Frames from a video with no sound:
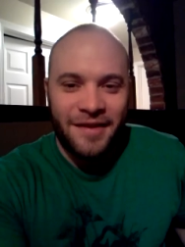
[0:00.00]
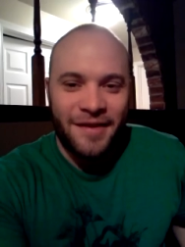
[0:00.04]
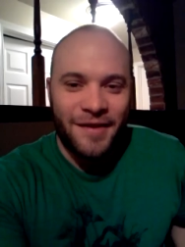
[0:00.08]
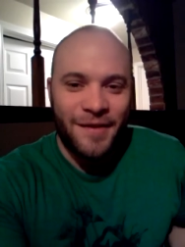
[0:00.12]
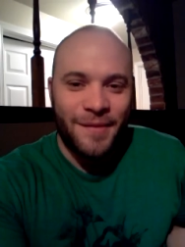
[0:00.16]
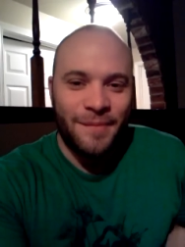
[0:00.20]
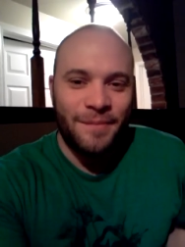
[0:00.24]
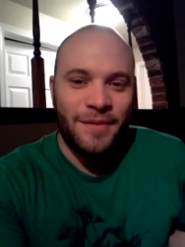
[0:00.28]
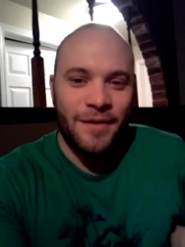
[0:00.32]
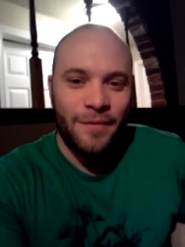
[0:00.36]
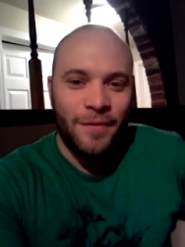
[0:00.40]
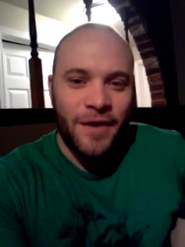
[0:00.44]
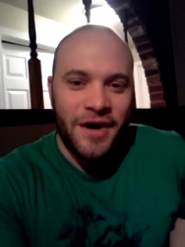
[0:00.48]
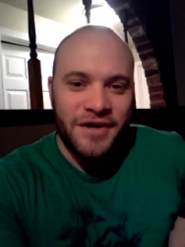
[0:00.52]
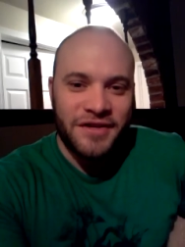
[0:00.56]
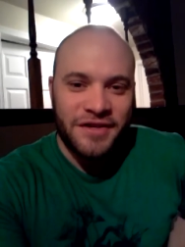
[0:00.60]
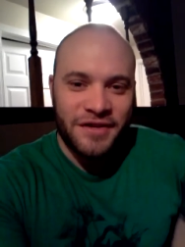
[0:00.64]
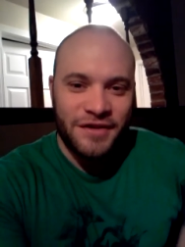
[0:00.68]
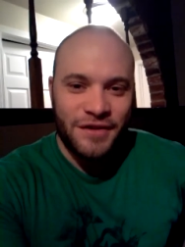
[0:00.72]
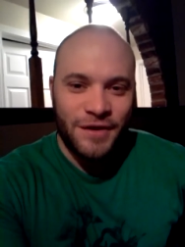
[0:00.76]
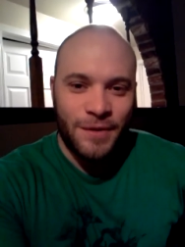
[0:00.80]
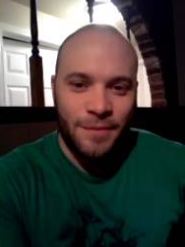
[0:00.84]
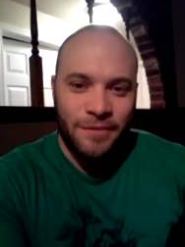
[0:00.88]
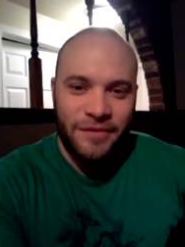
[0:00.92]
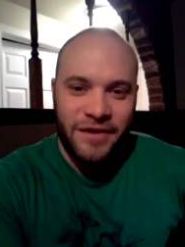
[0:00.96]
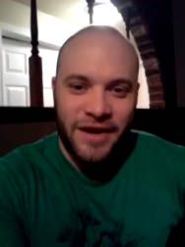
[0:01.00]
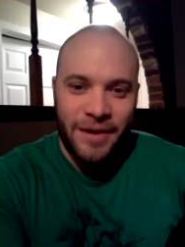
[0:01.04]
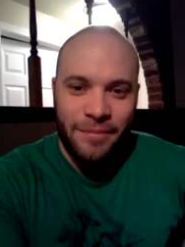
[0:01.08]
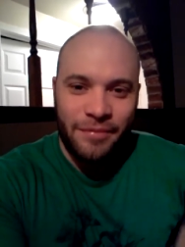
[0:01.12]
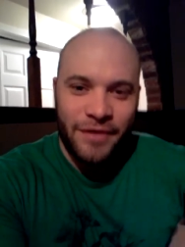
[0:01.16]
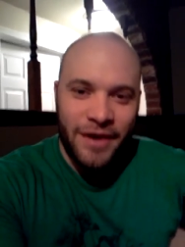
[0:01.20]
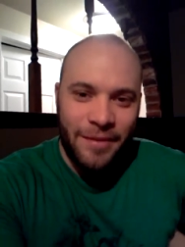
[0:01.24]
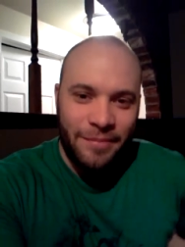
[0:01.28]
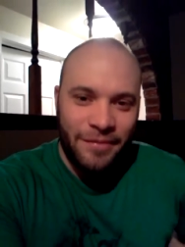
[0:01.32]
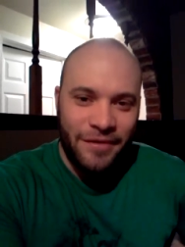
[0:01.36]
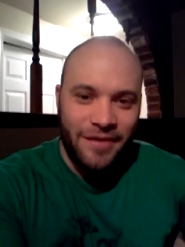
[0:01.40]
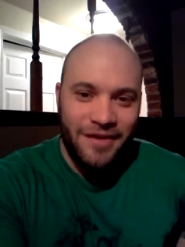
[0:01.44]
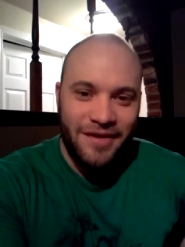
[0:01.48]
Um, been watching Doomsday
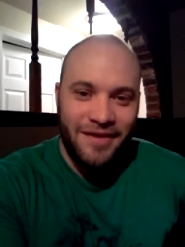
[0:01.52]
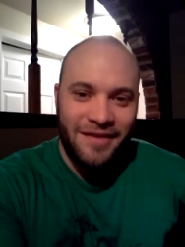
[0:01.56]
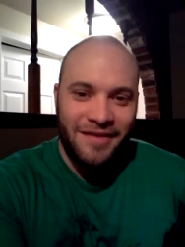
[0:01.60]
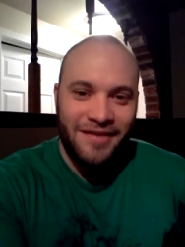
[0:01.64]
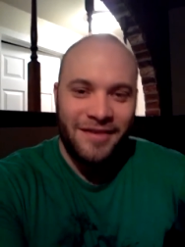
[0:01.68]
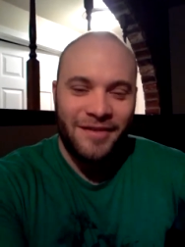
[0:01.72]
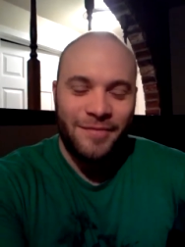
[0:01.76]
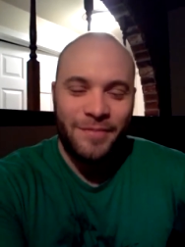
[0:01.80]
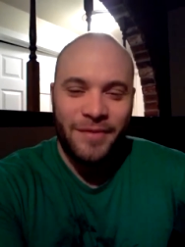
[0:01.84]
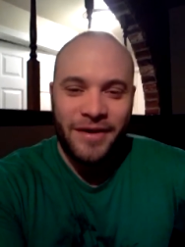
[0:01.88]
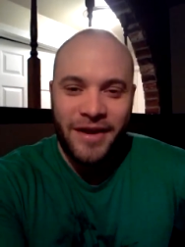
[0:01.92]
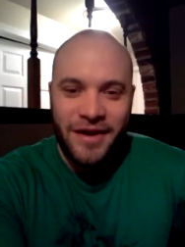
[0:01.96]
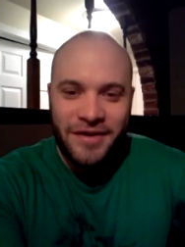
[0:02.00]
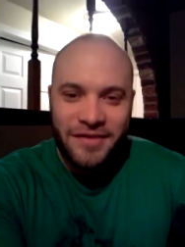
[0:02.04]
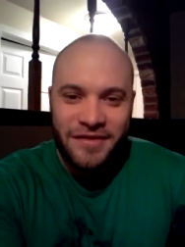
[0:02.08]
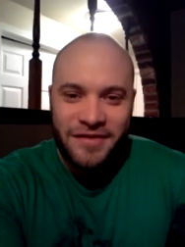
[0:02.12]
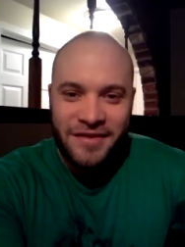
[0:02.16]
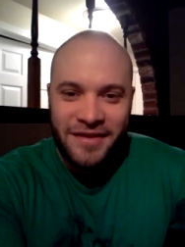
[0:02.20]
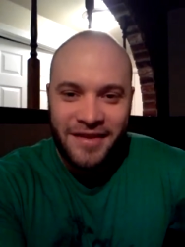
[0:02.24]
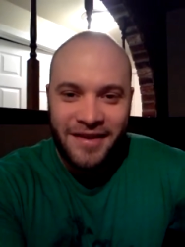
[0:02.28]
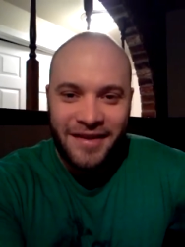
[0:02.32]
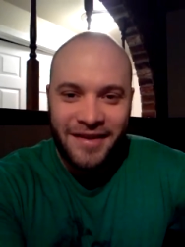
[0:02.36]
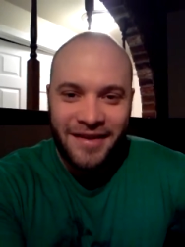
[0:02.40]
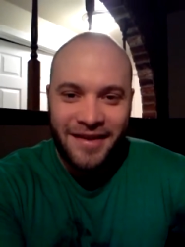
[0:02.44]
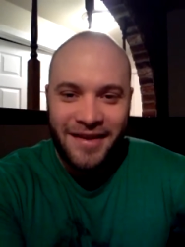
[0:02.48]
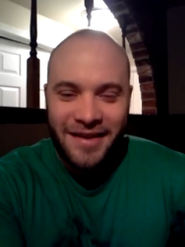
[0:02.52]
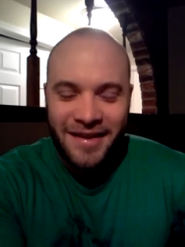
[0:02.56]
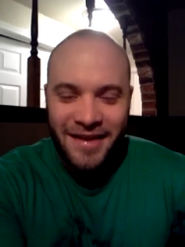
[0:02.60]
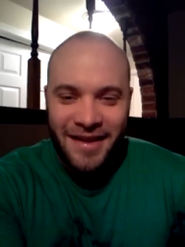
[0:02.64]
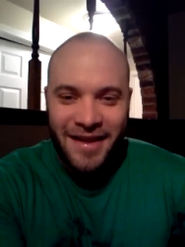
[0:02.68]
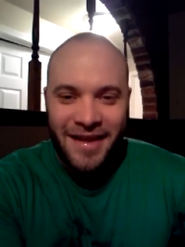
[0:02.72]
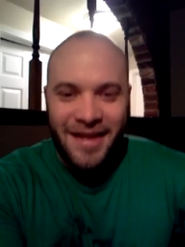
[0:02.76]
Preppers. It's been interesting.